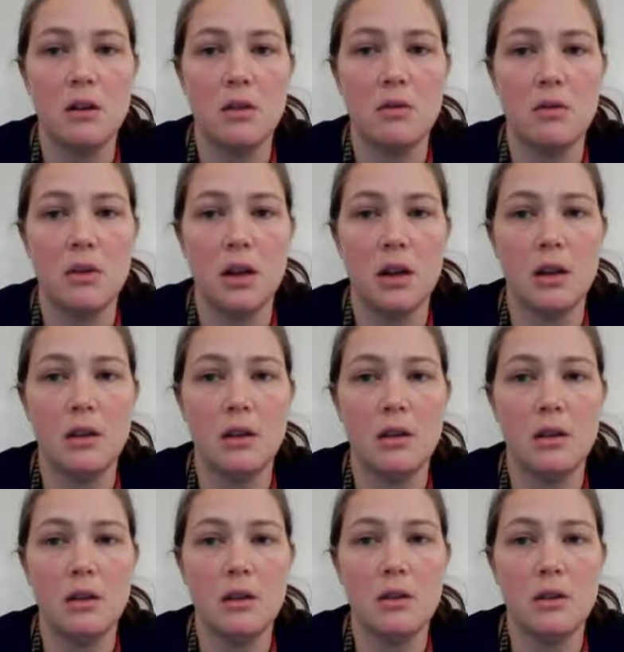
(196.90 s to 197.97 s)
right?
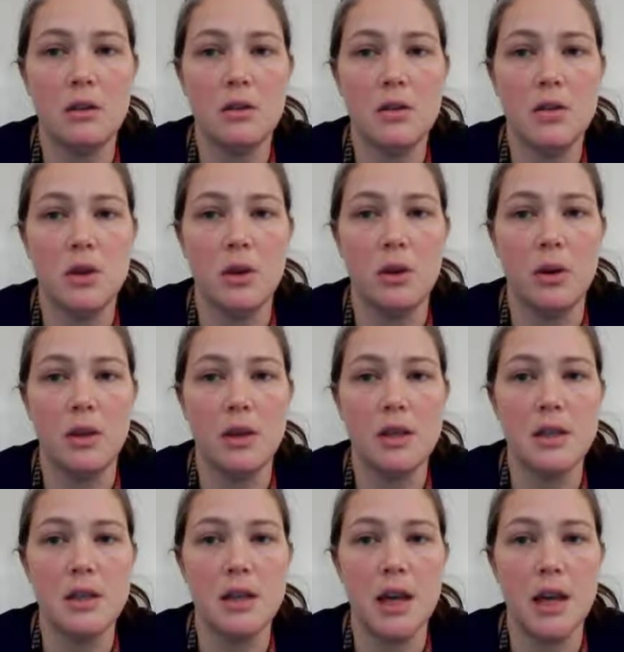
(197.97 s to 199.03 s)
So in
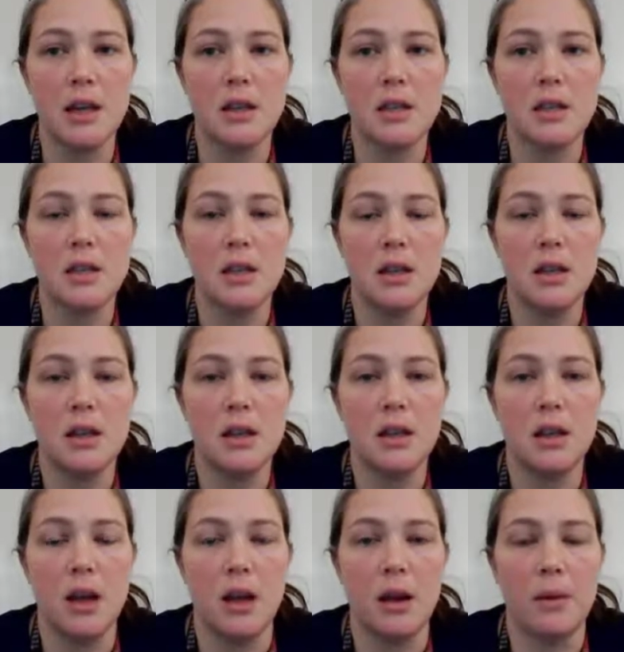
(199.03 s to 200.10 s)
this case,
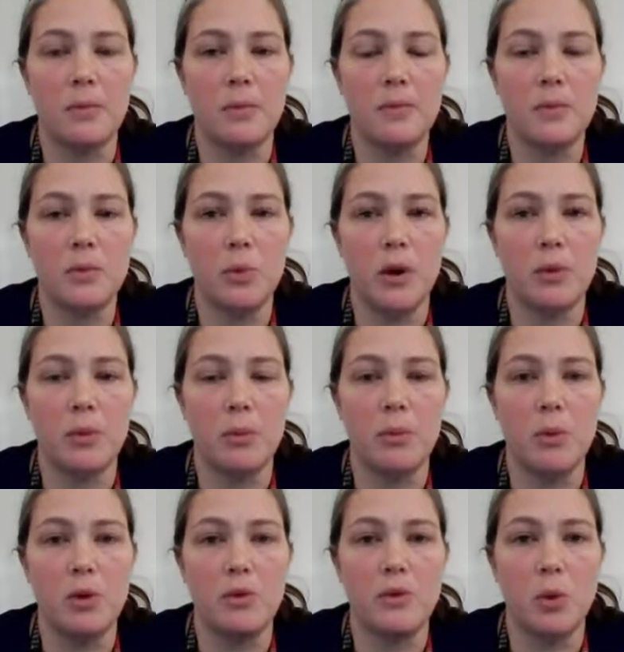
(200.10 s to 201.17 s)
we
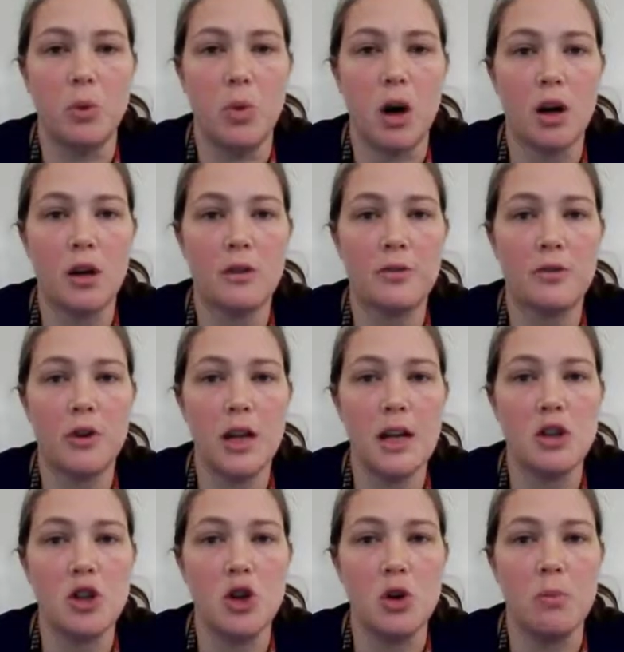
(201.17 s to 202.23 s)
removed a water for
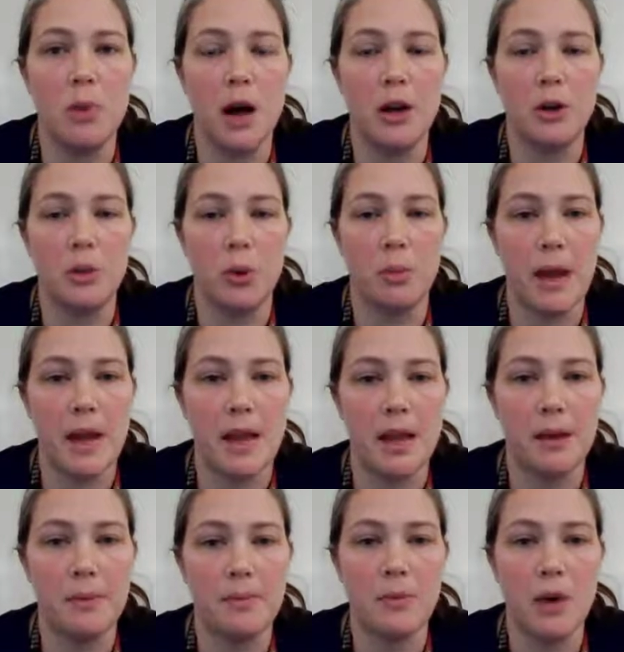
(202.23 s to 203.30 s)
each new bond we're
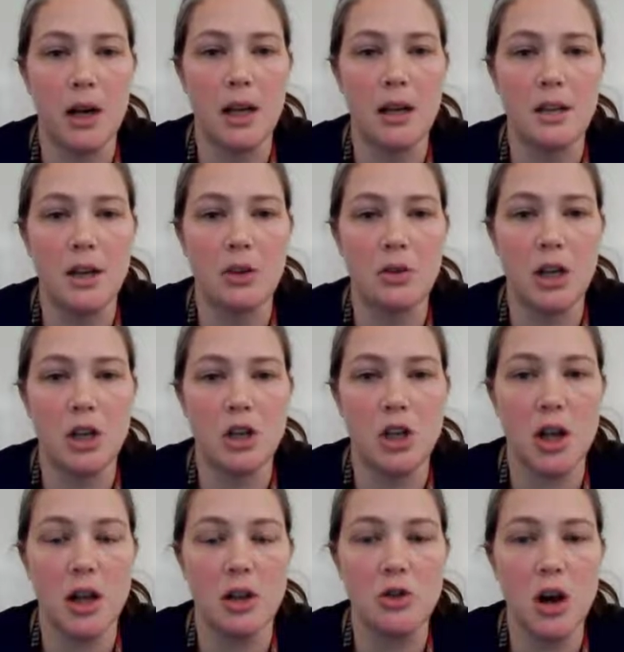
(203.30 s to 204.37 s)
making, right? And degradation
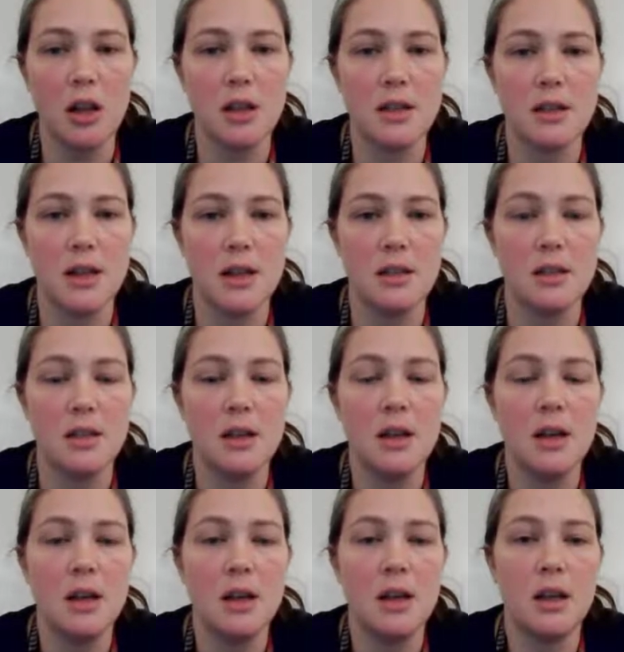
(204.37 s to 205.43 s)
hydrolysis
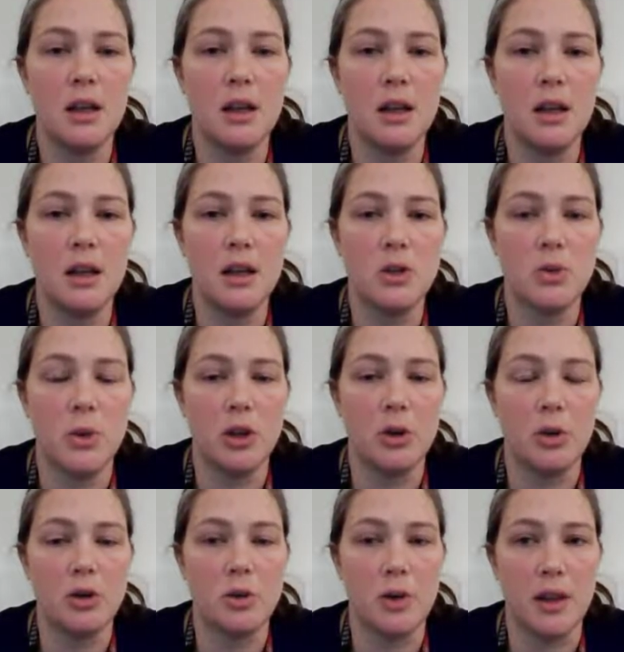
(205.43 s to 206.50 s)
is when you
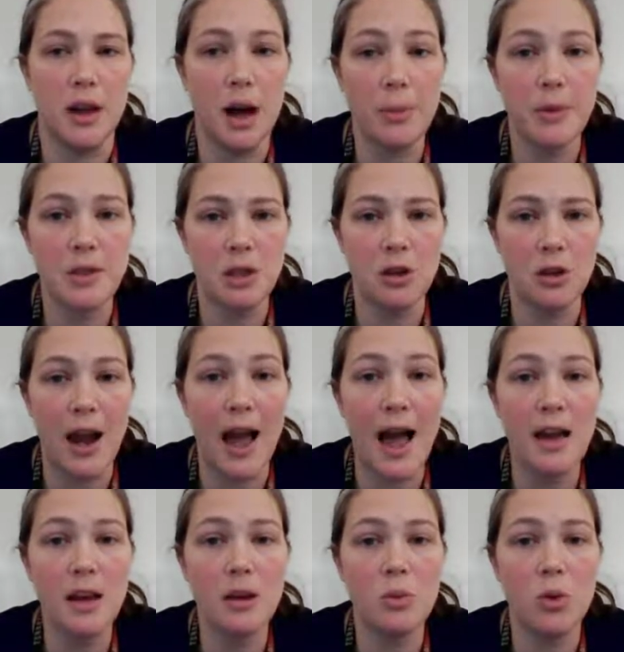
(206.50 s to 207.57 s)
are doing the opposite. You're
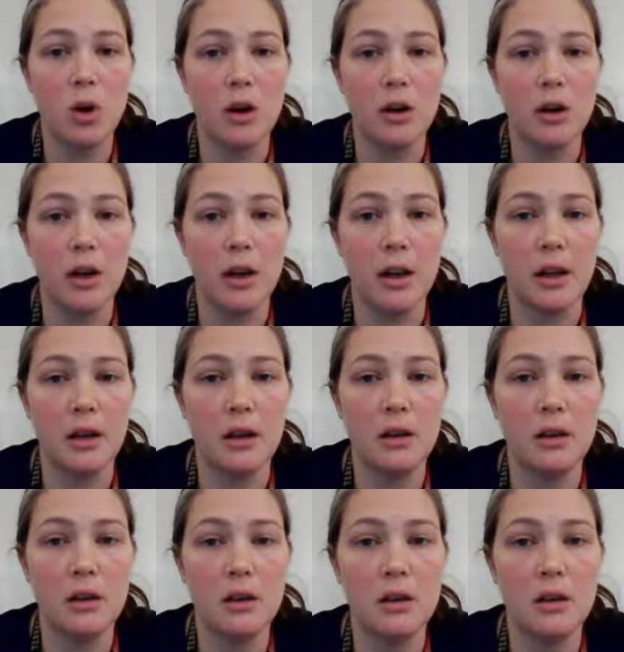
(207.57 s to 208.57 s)
adding water in